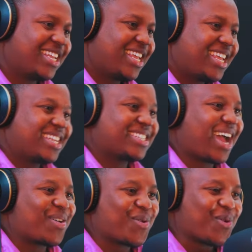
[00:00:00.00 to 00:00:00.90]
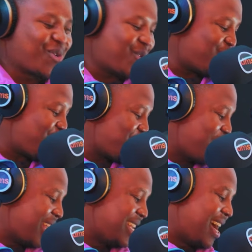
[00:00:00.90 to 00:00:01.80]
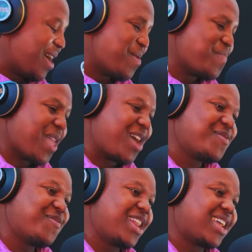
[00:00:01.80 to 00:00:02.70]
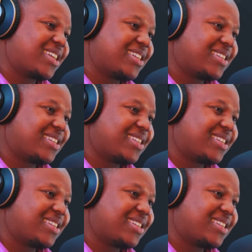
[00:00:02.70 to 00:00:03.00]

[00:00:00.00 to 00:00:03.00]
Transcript: Danko. Danko. Man, um, how you feeling?